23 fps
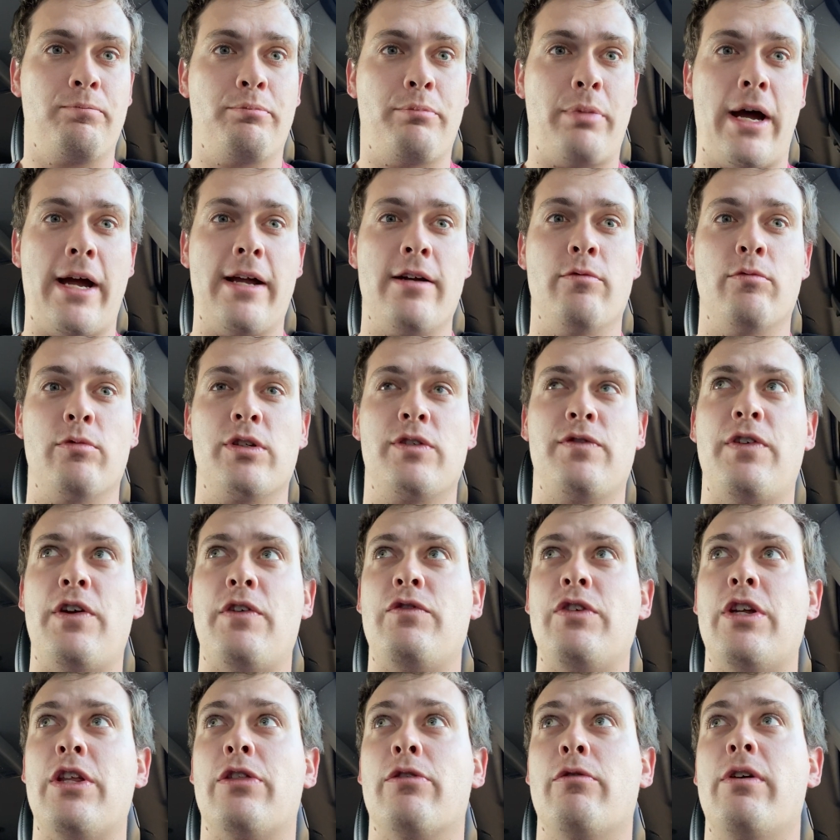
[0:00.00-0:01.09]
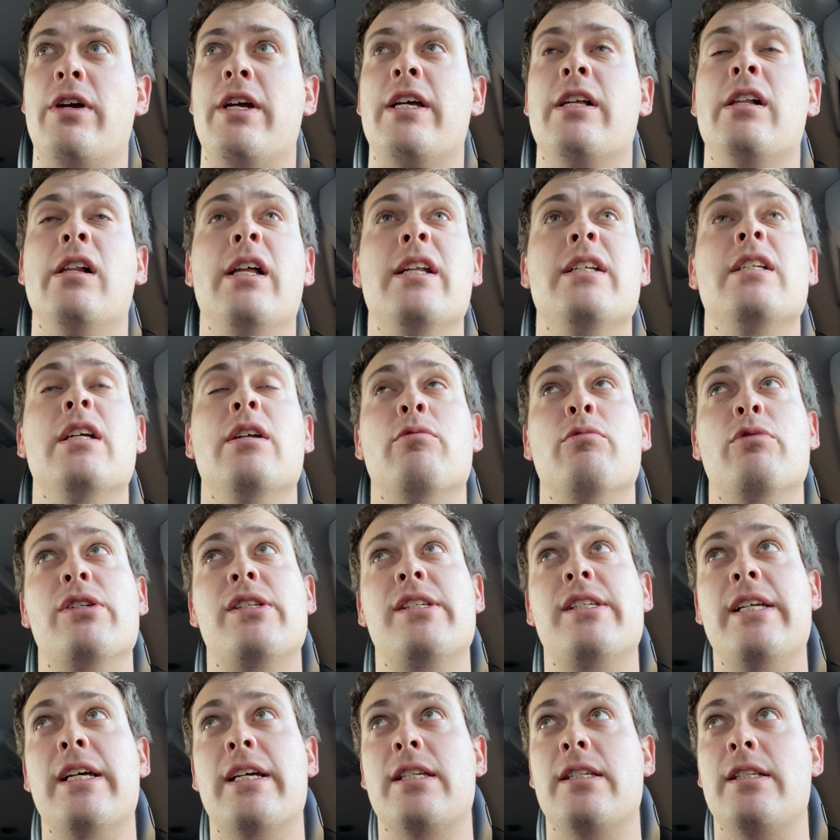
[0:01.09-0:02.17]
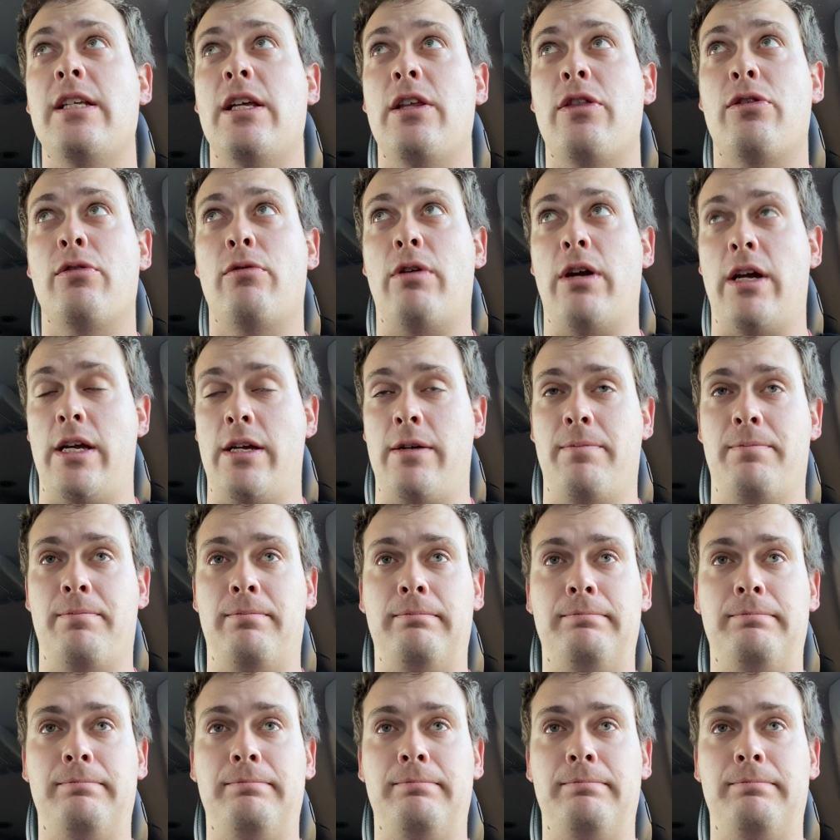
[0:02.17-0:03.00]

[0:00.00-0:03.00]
Biden was 53. Clinton was 63.